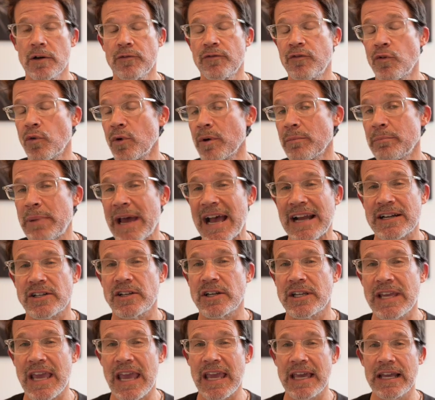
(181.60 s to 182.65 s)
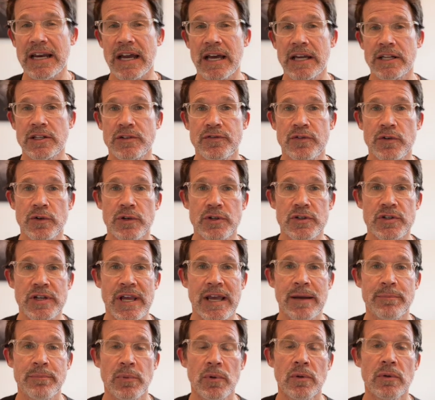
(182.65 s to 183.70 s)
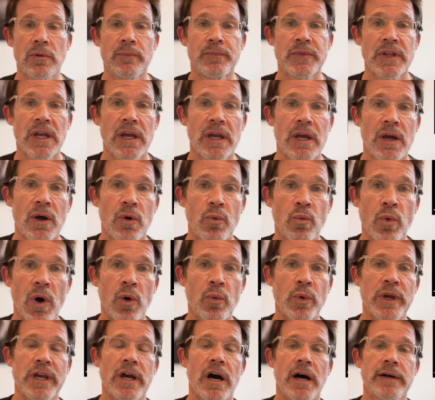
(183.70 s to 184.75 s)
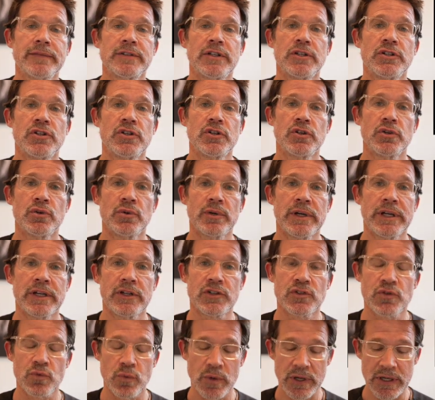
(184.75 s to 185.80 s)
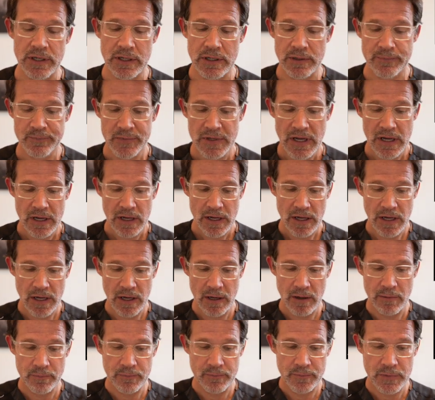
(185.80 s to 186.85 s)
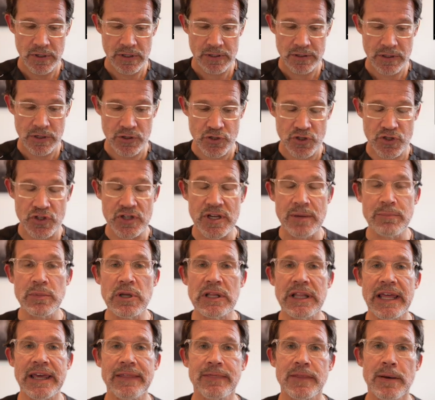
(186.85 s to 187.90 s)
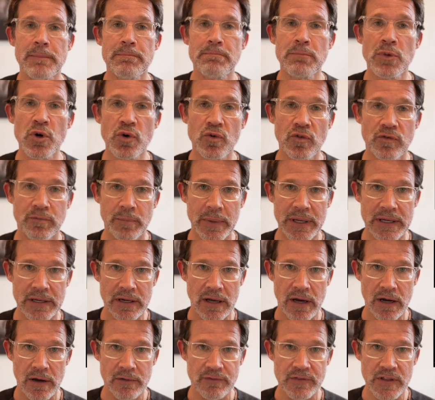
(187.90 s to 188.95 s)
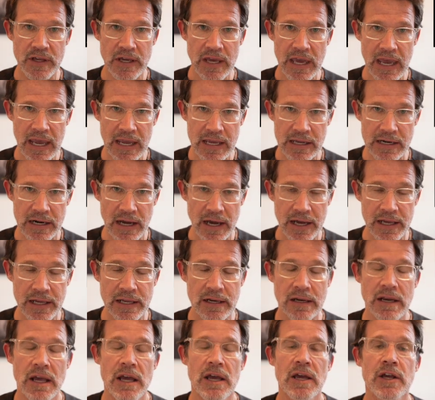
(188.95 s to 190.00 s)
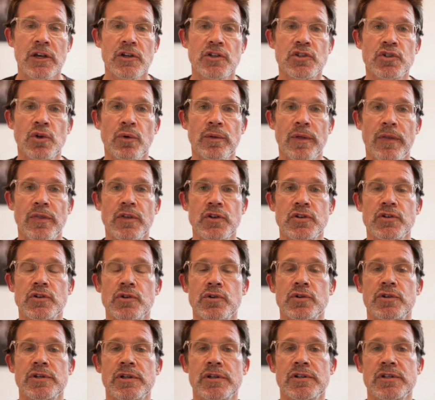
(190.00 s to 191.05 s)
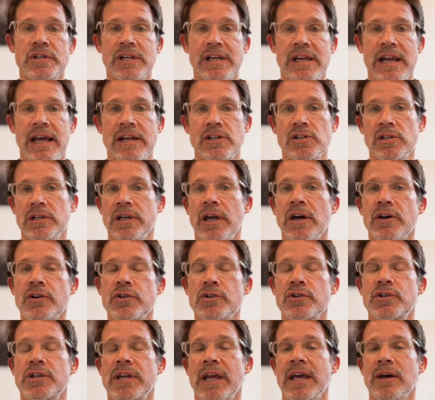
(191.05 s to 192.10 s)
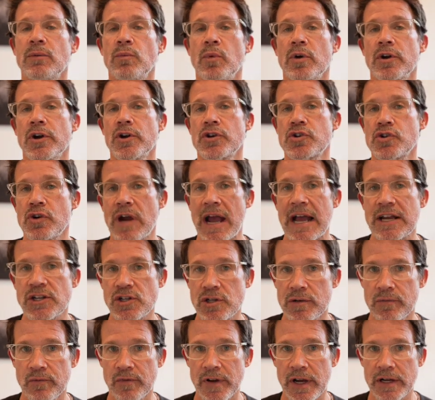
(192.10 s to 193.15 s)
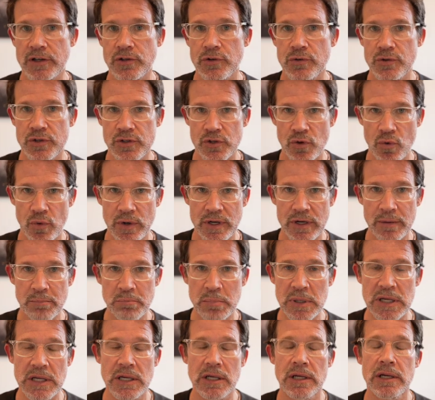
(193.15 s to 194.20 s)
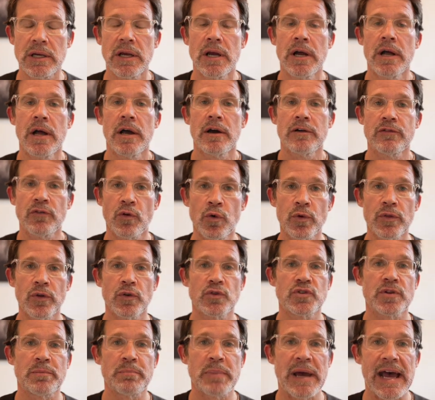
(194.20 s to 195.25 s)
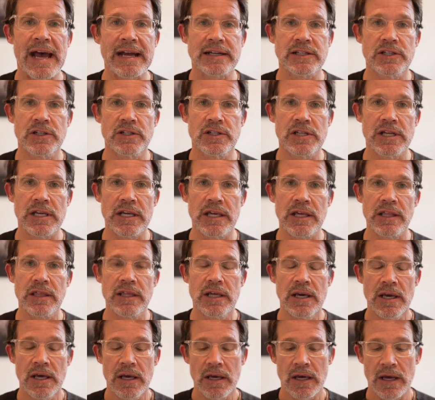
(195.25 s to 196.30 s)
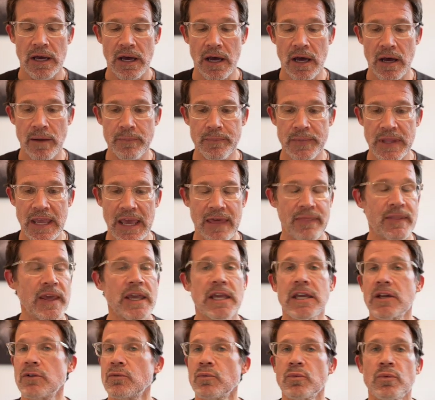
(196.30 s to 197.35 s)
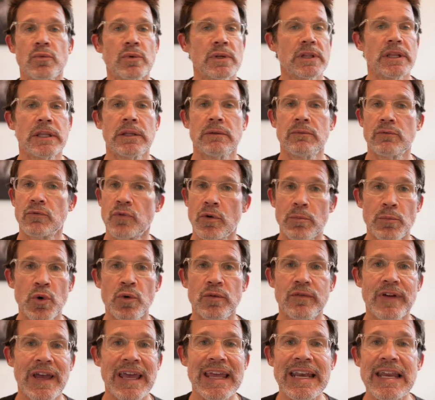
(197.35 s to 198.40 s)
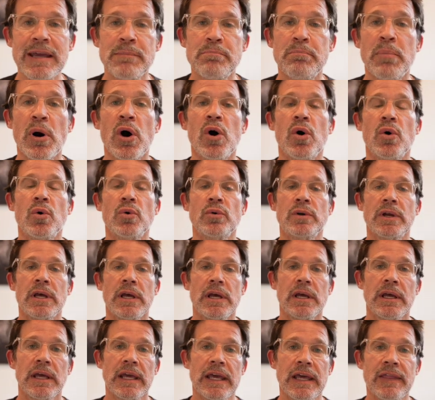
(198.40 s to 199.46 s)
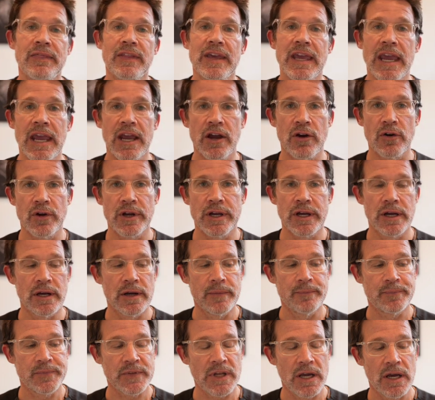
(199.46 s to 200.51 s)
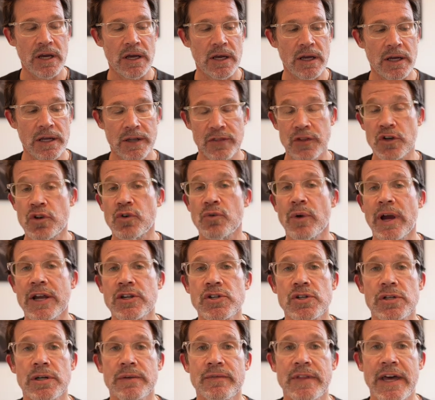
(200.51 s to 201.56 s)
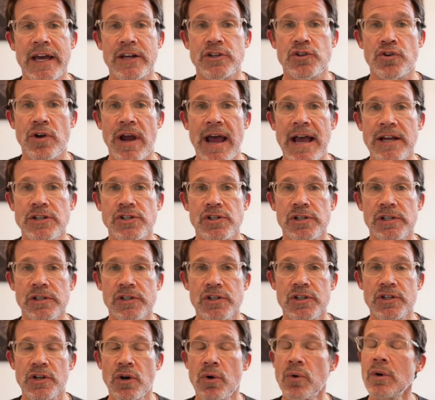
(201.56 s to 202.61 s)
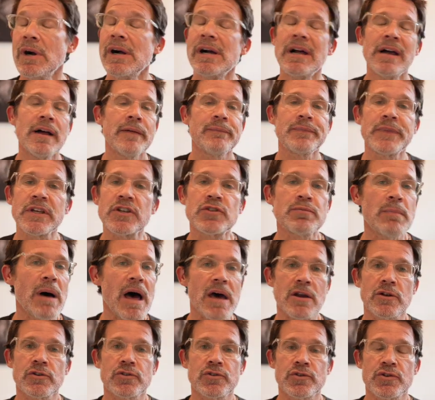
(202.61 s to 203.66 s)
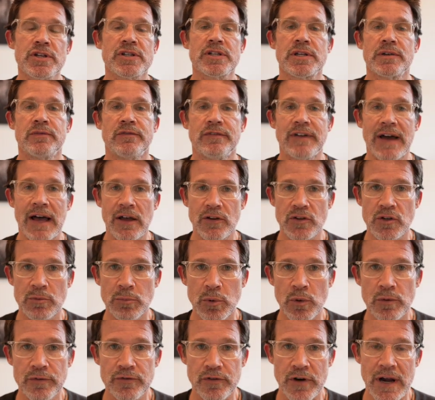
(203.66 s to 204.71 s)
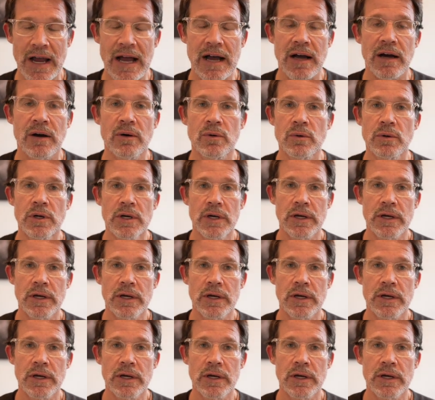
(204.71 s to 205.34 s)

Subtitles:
for impacted canines, for example, what we often do is we simulate the movement of the canine so that the surgeons can actually understand what our traction vector is going to be for those impacted teeth, and they can remove any bone in the area in the direction of that traction. So these models are just invaluable for how